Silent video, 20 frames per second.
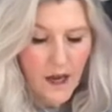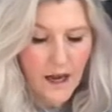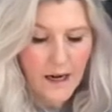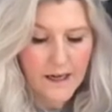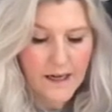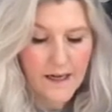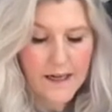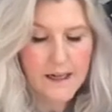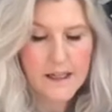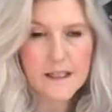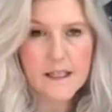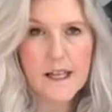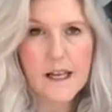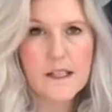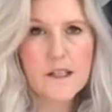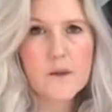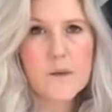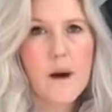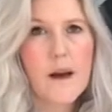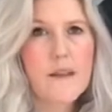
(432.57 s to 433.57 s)
and I
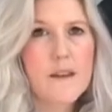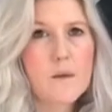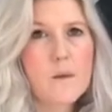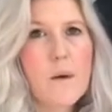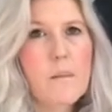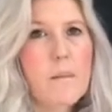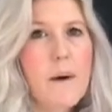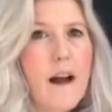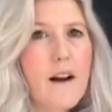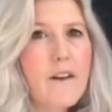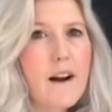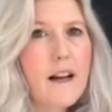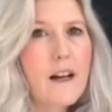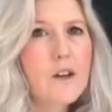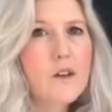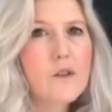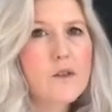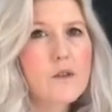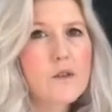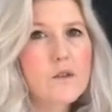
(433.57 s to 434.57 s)
tend to wear this one bare
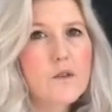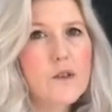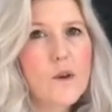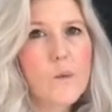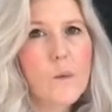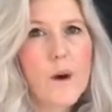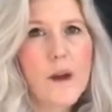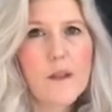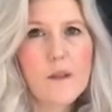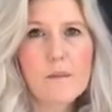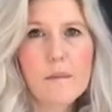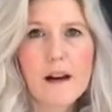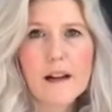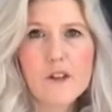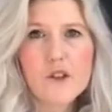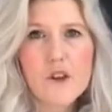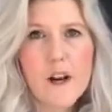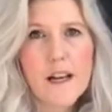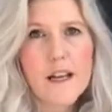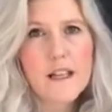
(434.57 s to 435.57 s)
ankles with my
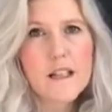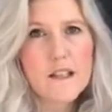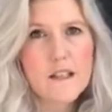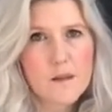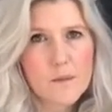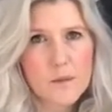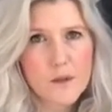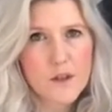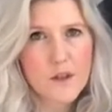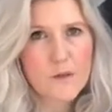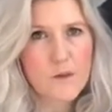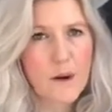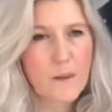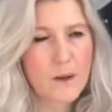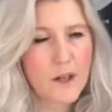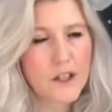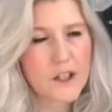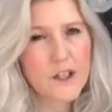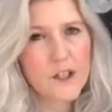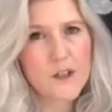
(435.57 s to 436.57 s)
trainers, which is what
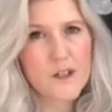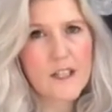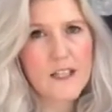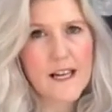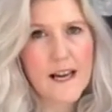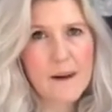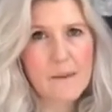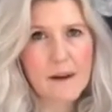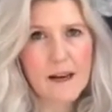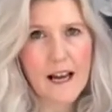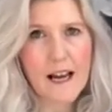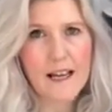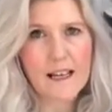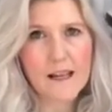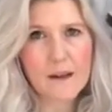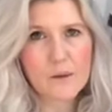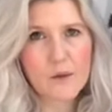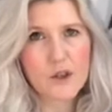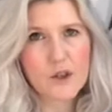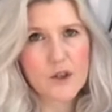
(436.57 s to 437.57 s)
I'm going to do today when I head
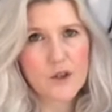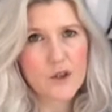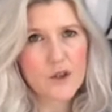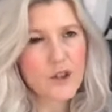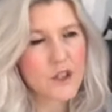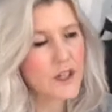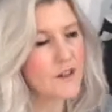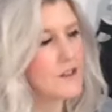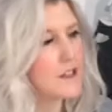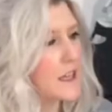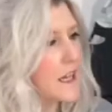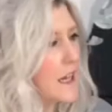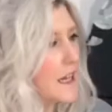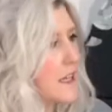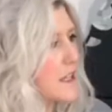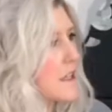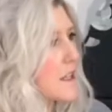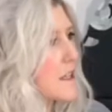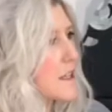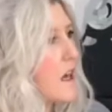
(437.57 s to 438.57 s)
out with George after
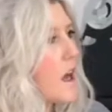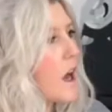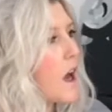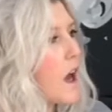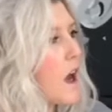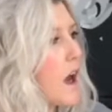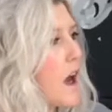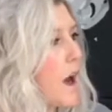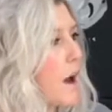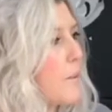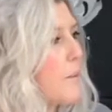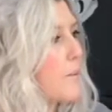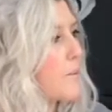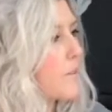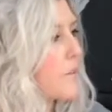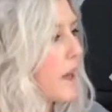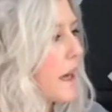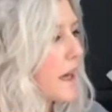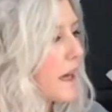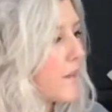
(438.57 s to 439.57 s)
this.
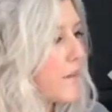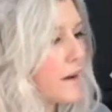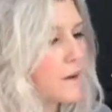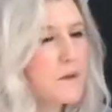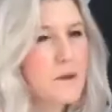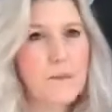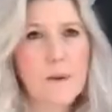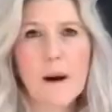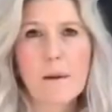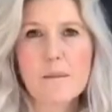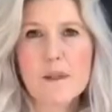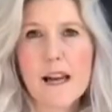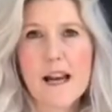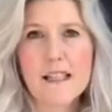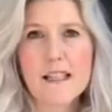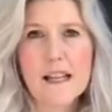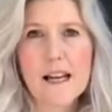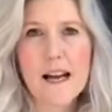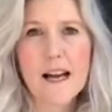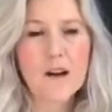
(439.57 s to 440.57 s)
And if I was perhaps
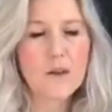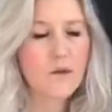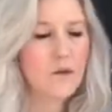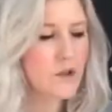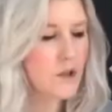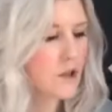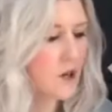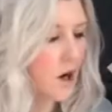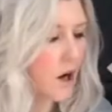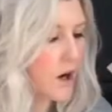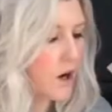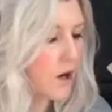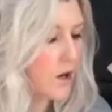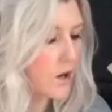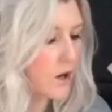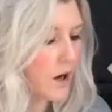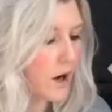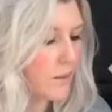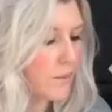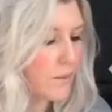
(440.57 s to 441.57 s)
heading out
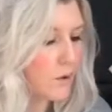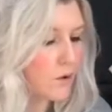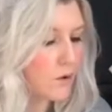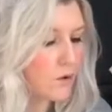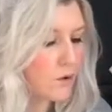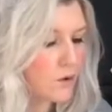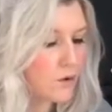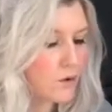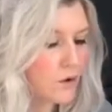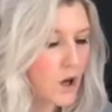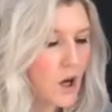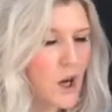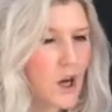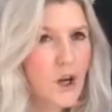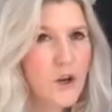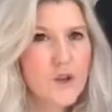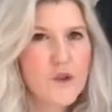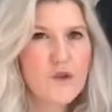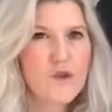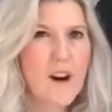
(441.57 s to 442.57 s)
on a more
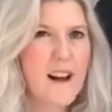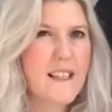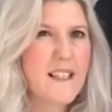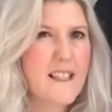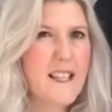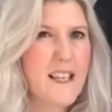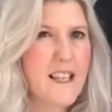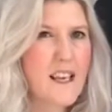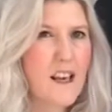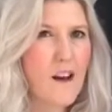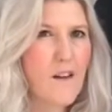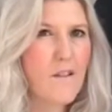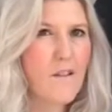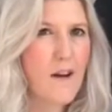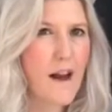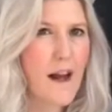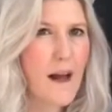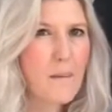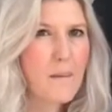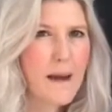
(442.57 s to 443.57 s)
dressy
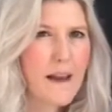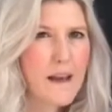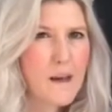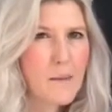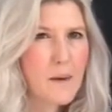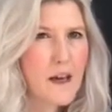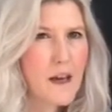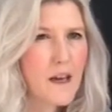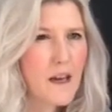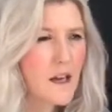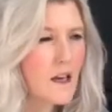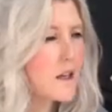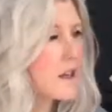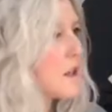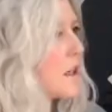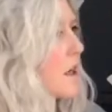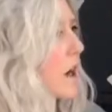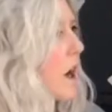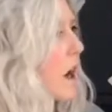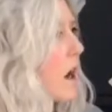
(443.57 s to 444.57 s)
affair maybe,
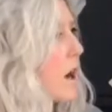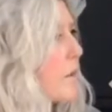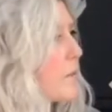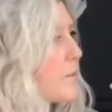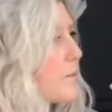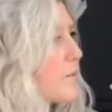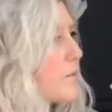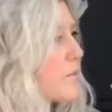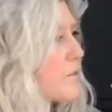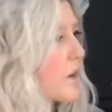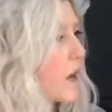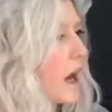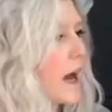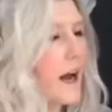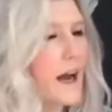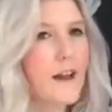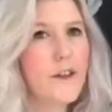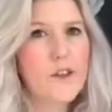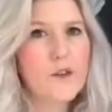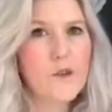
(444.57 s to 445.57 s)

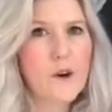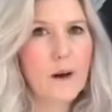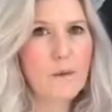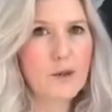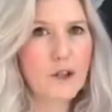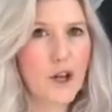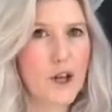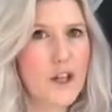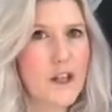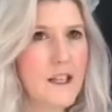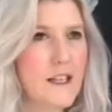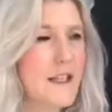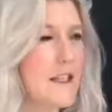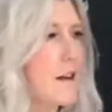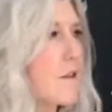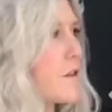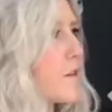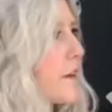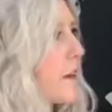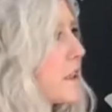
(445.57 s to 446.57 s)
I thought I would show you this
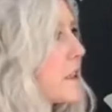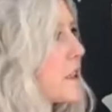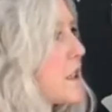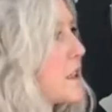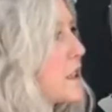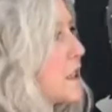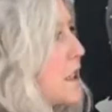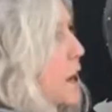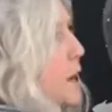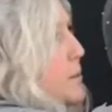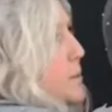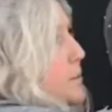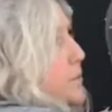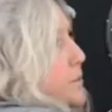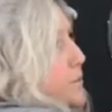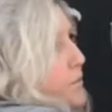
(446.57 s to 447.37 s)
outfit. So